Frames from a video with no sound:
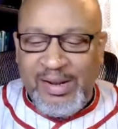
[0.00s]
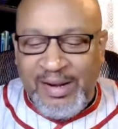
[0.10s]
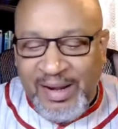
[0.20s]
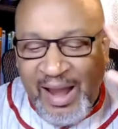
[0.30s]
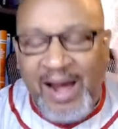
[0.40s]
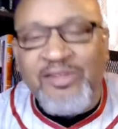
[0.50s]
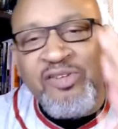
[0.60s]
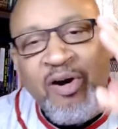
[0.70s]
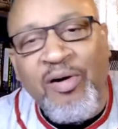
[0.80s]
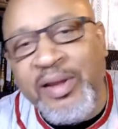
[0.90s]
not
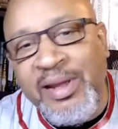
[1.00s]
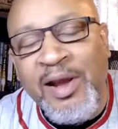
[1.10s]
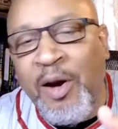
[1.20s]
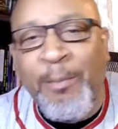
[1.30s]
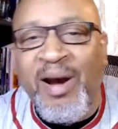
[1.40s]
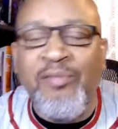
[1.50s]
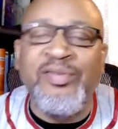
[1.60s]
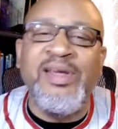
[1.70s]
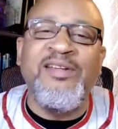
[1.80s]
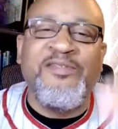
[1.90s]
talking about
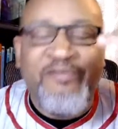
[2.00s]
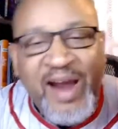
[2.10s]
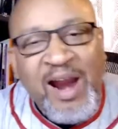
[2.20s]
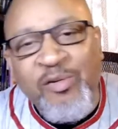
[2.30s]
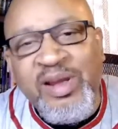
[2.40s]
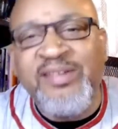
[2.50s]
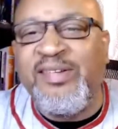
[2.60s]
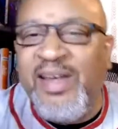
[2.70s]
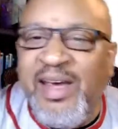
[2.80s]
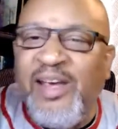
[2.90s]
these
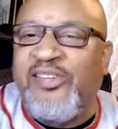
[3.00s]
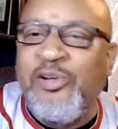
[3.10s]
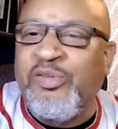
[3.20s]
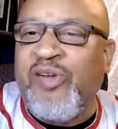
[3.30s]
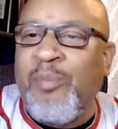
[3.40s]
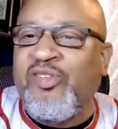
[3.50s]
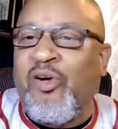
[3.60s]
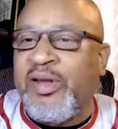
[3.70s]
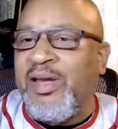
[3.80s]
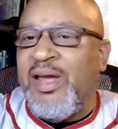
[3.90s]
various issues. So I'm
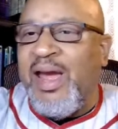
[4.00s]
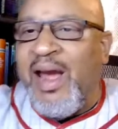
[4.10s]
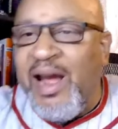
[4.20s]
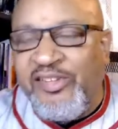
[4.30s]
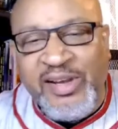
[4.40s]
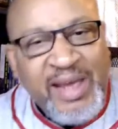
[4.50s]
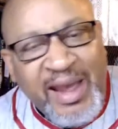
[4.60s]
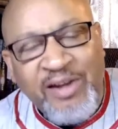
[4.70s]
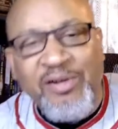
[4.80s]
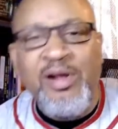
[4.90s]
talking
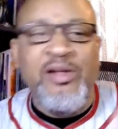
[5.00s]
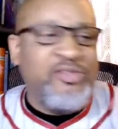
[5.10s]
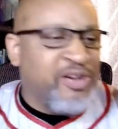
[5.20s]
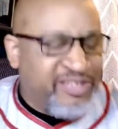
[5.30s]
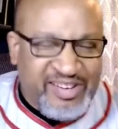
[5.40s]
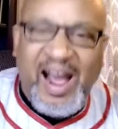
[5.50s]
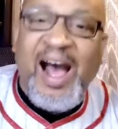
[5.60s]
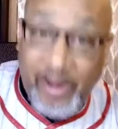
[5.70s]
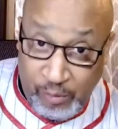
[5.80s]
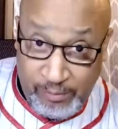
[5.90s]
educator to
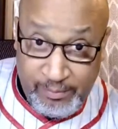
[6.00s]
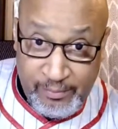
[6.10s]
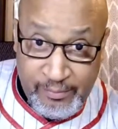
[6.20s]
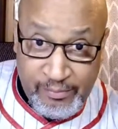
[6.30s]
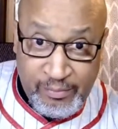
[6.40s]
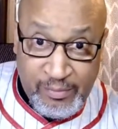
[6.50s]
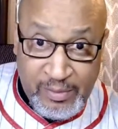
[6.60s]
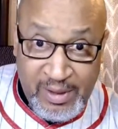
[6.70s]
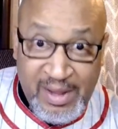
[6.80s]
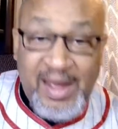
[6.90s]
child,
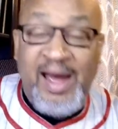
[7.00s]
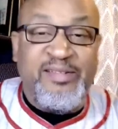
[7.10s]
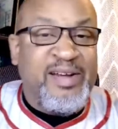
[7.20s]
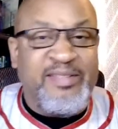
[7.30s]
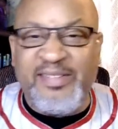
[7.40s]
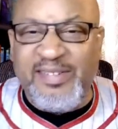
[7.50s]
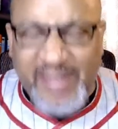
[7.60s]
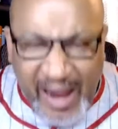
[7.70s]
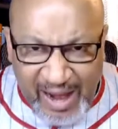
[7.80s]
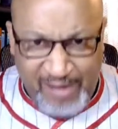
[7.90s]
as a
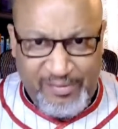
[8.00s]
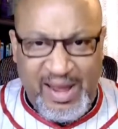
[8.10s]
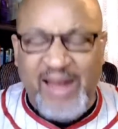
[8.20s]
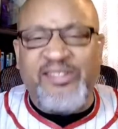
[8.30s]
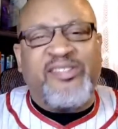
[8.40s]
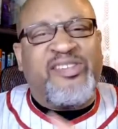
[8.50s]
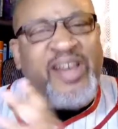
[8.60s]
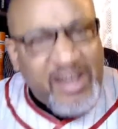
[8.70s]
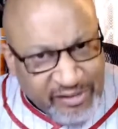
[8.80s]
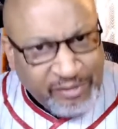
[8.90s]
staff, as
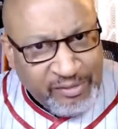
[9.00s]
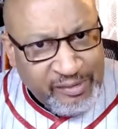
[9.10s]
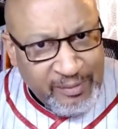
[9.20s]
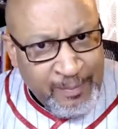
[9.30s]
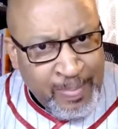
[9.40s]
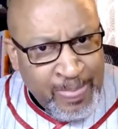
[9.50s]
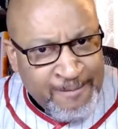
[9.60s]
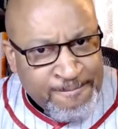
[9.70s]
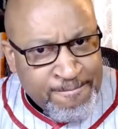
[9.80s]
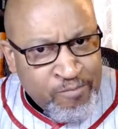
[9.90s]
teachers,
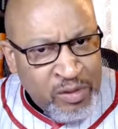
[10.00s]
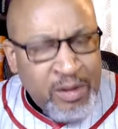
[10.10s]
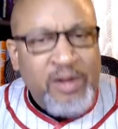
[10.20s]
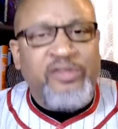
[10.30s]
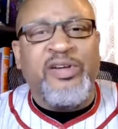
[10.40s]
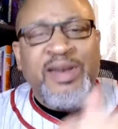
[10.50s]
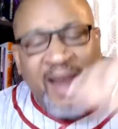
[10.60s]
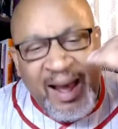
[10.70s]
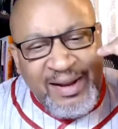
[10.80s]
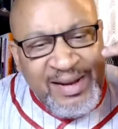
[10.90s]
to
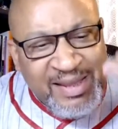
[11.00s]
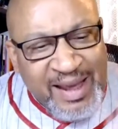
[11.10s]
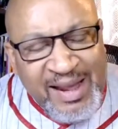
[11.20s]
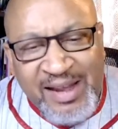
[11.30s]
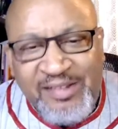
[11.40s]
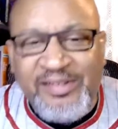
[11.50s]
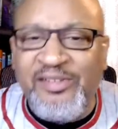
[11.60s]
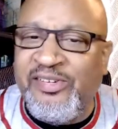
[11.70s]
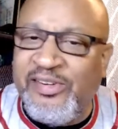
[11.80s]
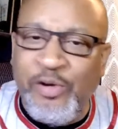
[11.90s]
not engage the
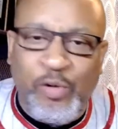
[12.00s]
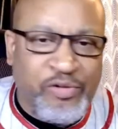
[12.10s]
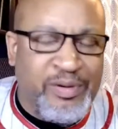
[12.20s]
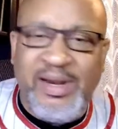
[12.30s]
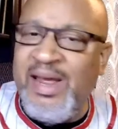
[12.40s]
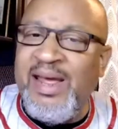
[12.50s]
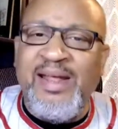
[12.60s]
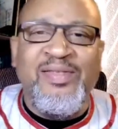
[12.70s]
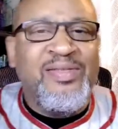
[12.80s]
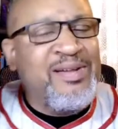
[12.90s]
children
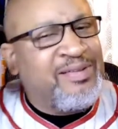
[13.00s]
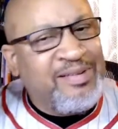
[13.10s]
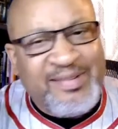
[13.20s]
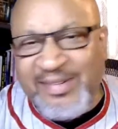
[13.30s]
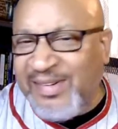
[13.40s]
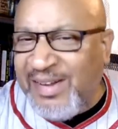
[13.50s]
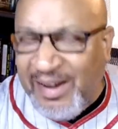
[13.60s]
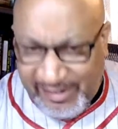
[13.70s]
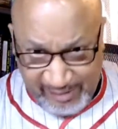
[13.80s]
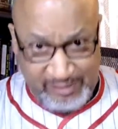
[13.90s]
in the
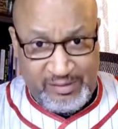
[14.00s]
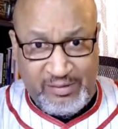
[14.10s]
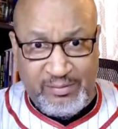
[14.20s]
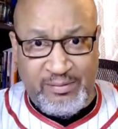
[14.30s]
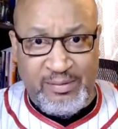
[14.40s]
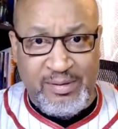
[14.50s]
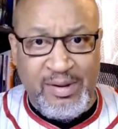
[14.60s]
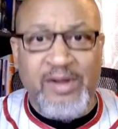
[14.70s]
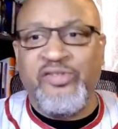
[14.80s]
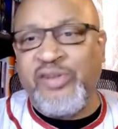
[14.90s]
discussions,
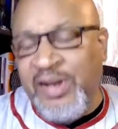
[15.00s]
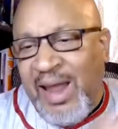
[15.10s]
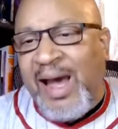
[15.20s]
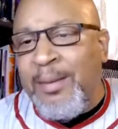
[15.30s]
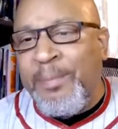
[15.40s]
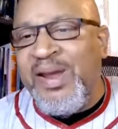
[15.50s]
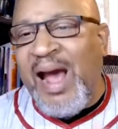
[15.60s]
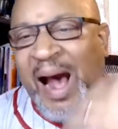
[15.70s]
to not be